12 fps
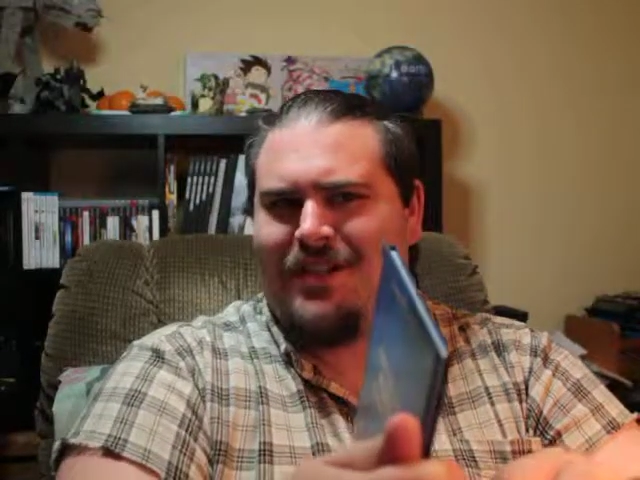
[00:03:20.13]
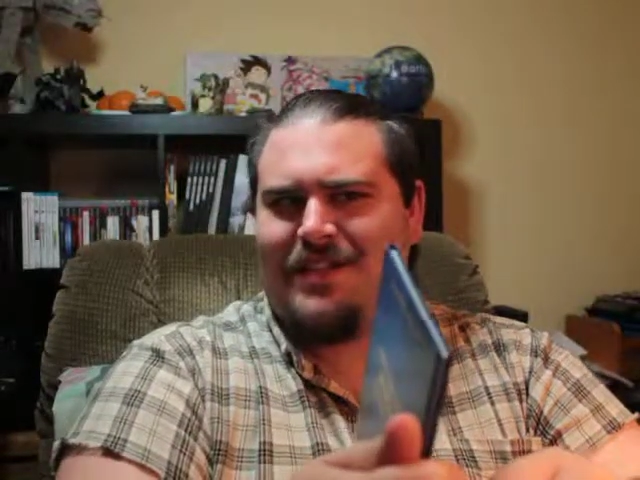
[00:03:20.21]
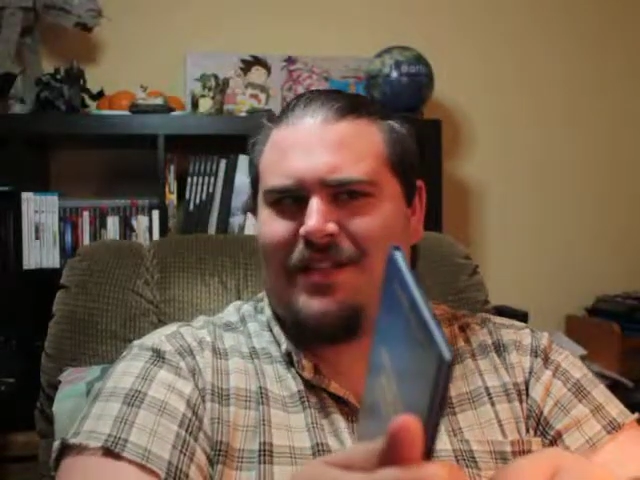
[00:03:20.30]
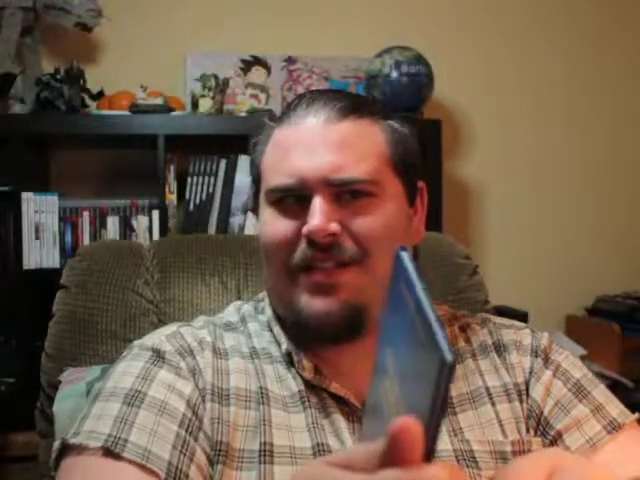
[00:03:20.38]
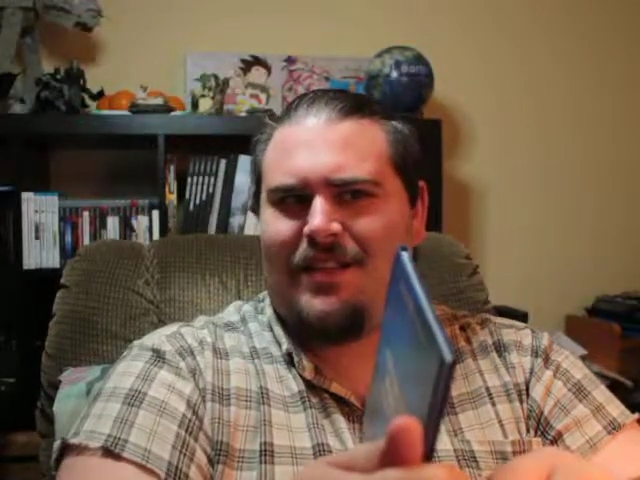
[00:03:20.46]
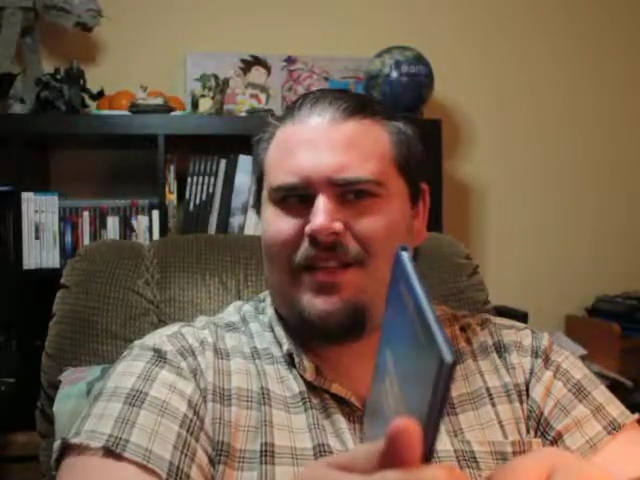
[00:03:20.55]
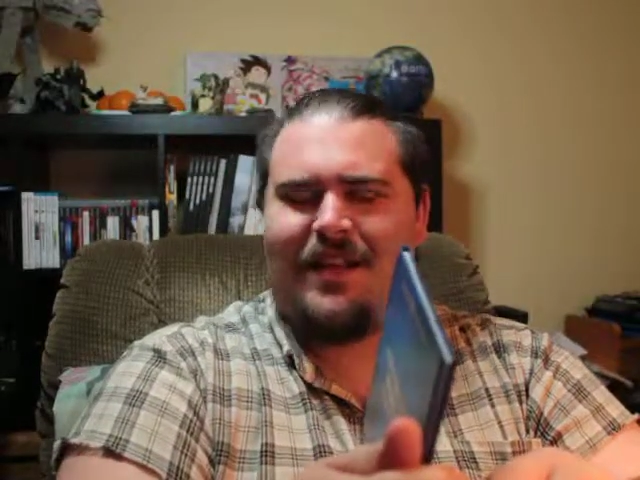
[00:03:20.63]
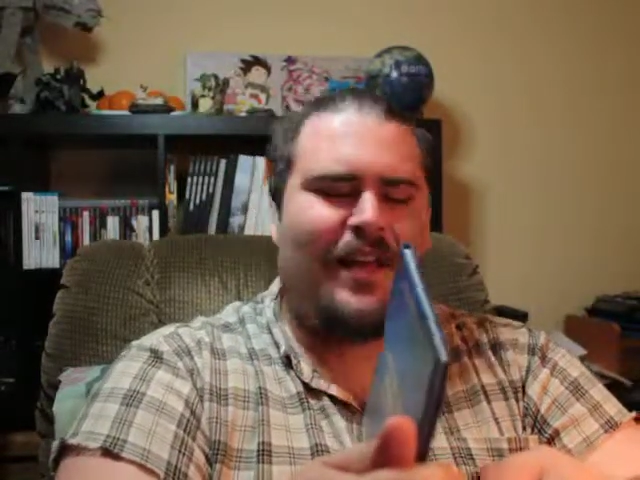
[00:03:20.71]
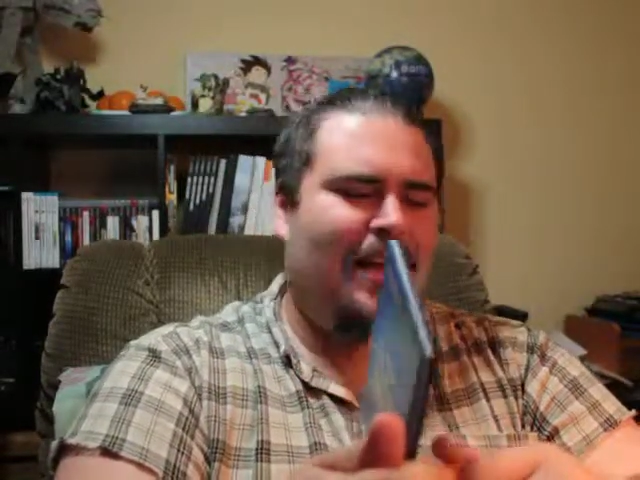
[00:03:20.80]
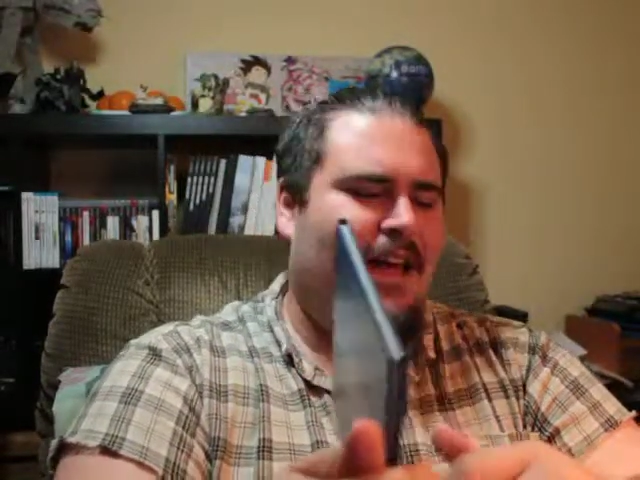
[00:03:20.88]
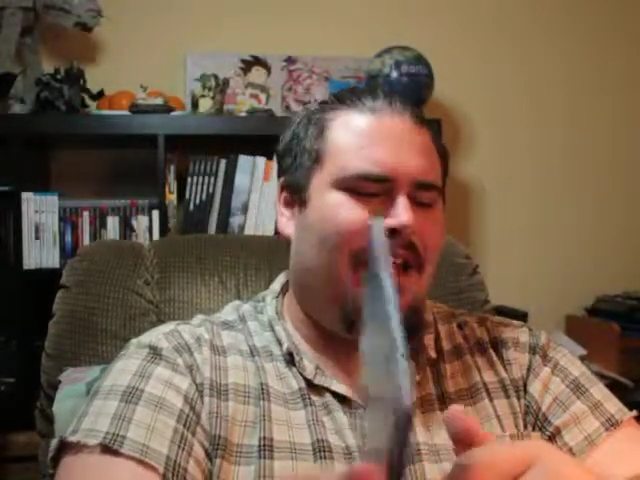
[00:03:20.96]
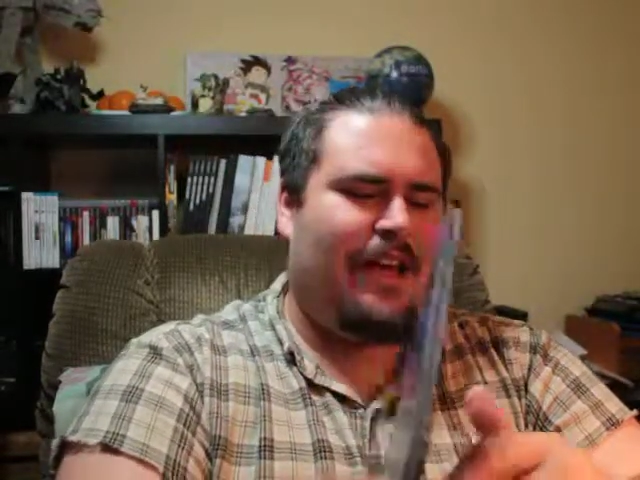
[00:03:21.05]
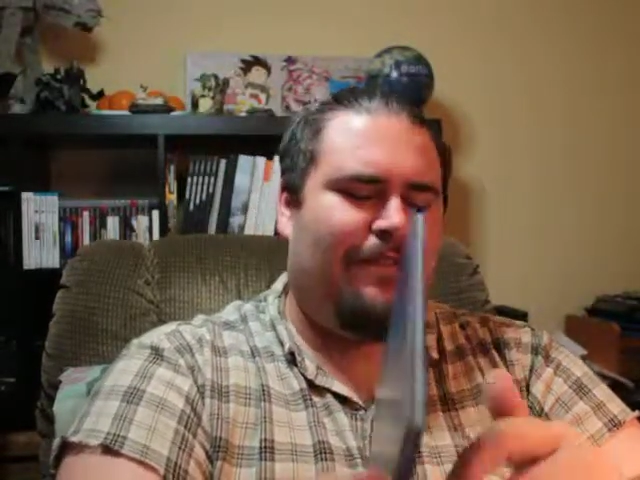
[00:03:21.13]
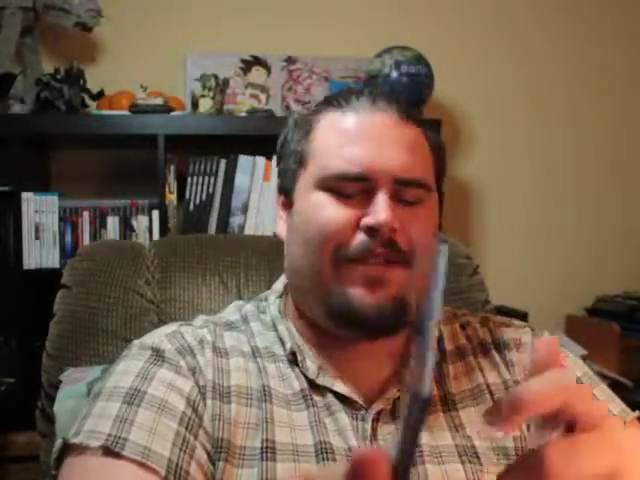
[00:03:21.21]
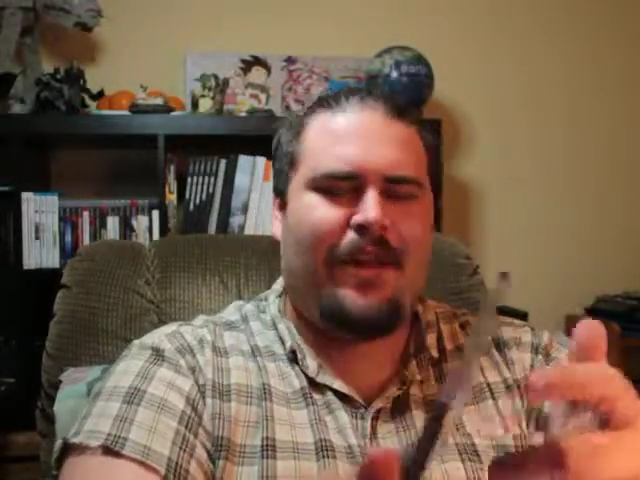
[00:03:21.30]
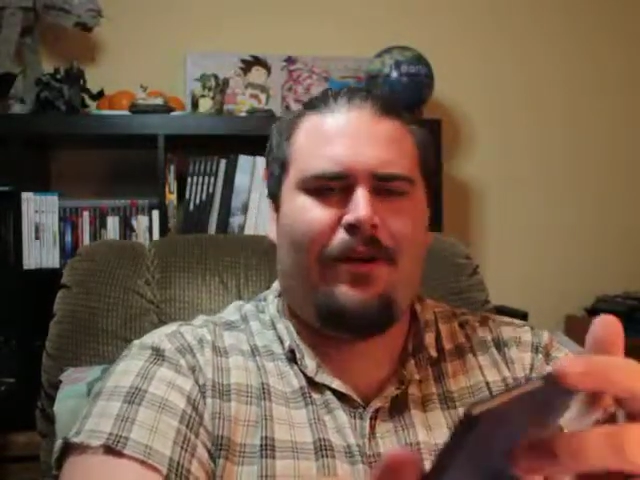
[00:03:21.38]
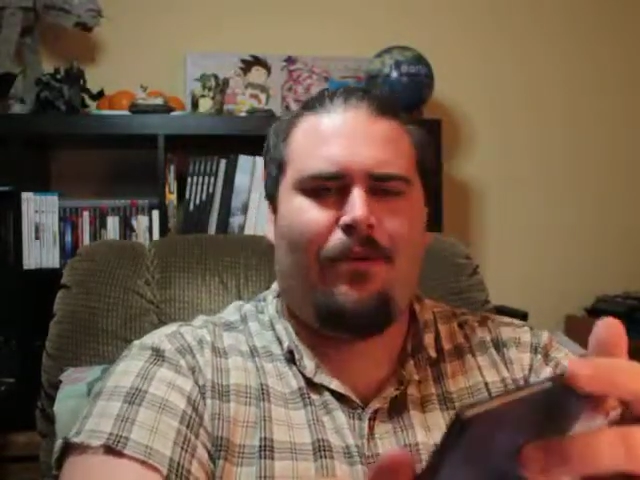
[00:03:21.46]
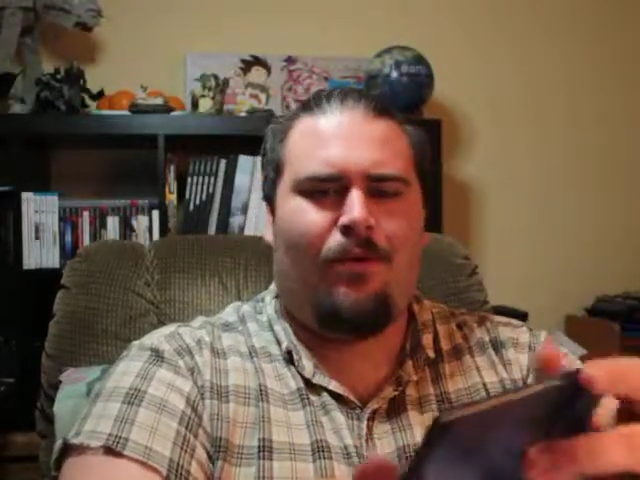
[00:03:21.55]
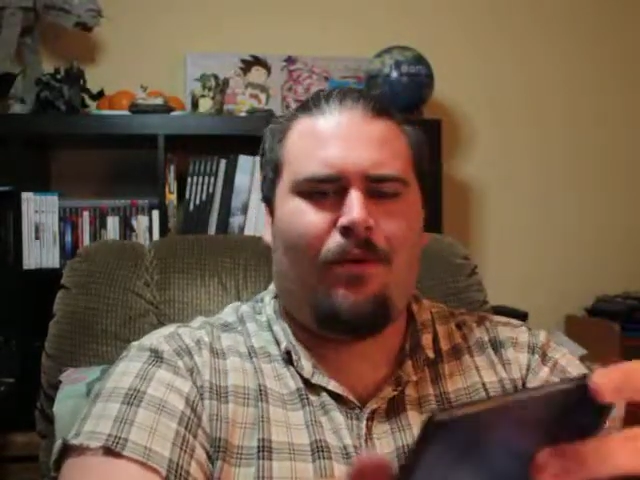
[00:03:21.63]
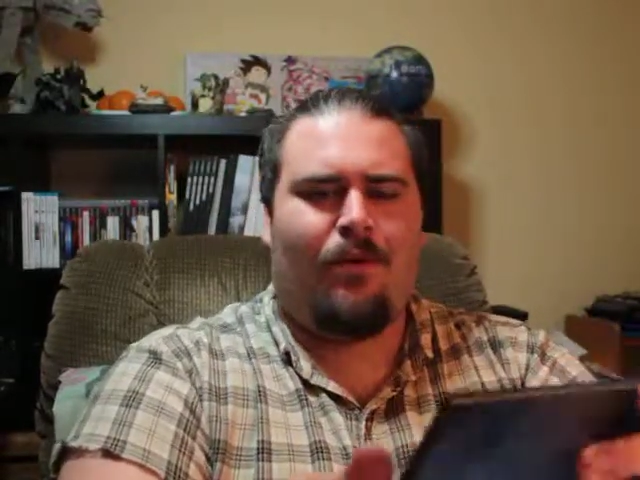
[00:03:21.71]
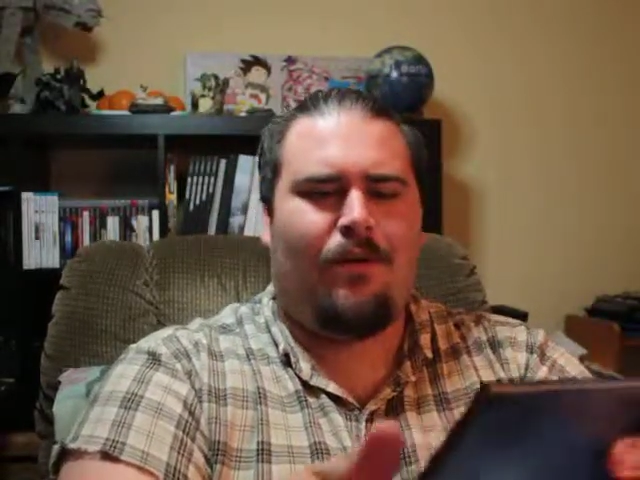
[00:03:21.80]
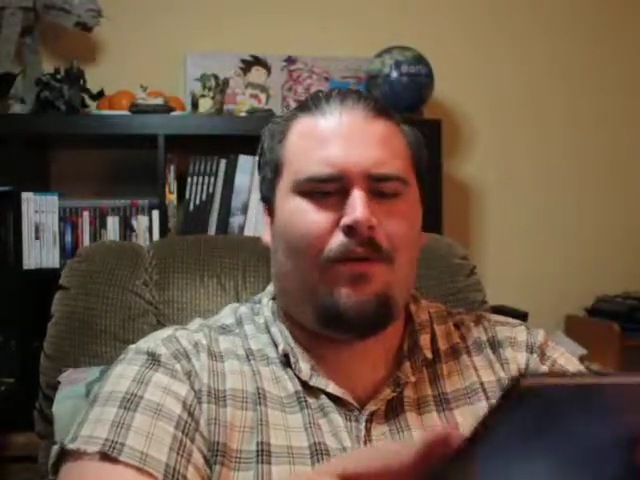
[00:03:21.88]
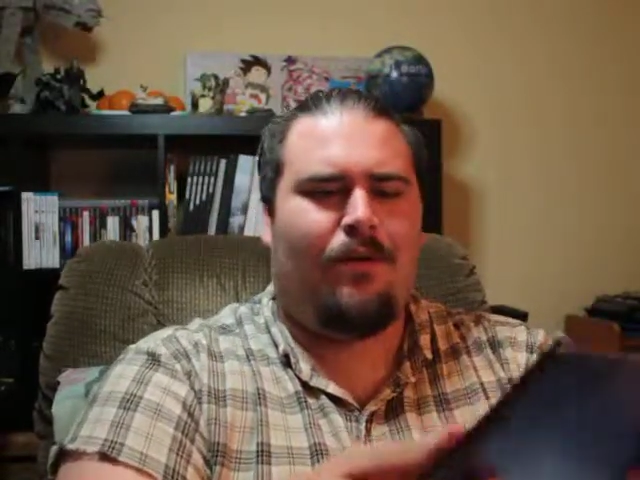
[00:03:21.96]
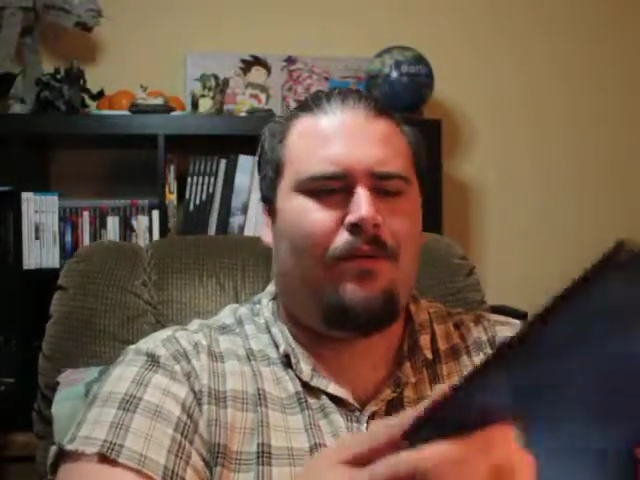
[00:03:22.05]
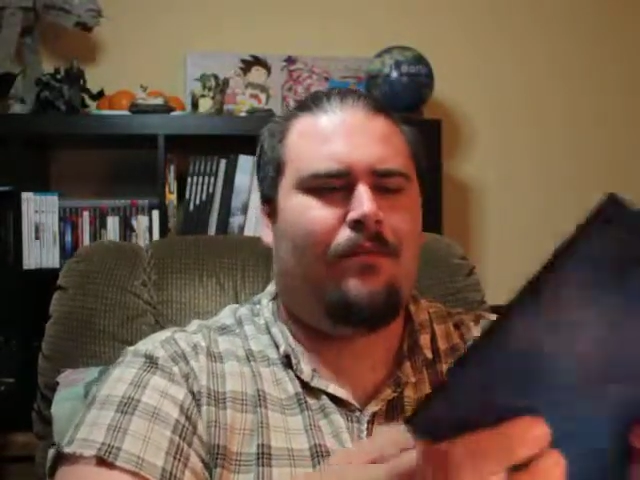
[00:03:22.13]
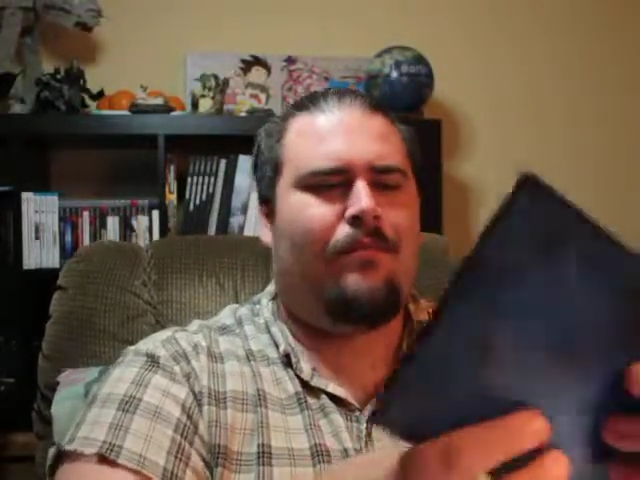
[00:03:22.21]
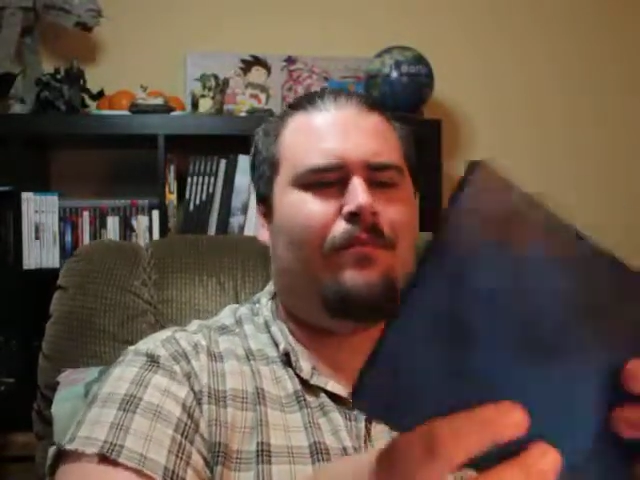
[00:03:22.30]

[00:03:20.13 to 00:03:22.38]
this than if they were